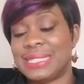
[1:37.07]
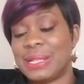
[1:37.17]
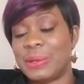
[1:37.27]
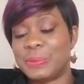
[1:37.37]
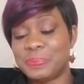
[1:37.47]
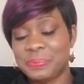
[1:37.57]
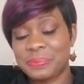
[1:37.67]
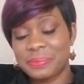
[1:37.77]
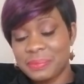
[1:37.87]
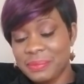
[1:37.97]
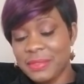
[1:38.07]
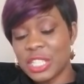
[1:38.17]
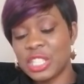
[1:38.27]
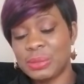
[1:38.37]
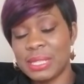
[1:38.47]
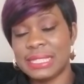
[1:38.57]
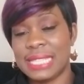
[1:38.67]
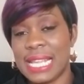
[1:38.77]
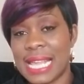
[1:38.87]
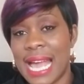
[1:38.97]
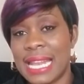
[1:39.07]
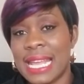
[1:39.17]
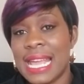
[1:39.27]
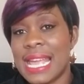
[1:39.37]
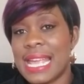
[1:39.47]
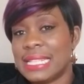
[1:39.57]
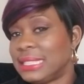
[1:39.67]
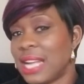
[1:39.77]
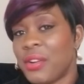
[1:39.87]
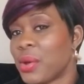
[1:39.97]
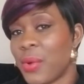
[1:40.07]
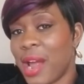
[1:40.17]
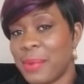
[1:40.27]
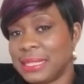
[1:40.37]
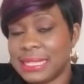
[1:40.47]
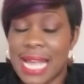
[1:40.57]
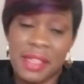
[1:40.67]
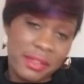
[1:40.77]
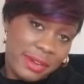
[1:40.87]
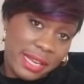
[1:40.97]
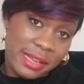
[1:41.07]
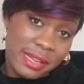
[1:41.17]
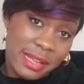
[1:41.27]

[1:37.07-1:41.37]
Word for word: So I just want to say that it's not requirements gathering.